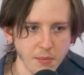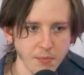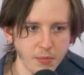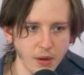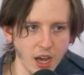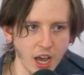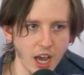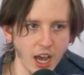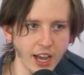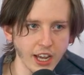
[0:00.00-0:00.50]

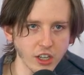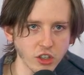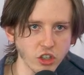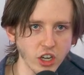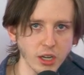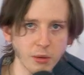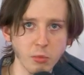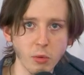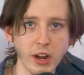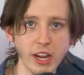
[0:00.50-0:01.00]
by
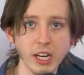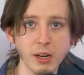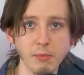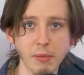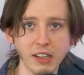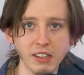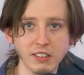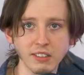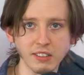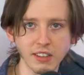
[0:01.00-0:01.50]
Jacob Wade and
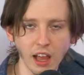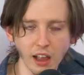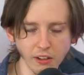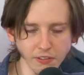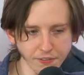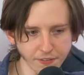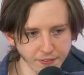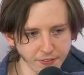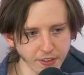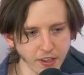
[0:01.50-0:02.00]

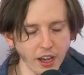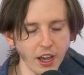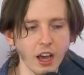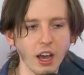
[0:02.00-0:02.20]
myself.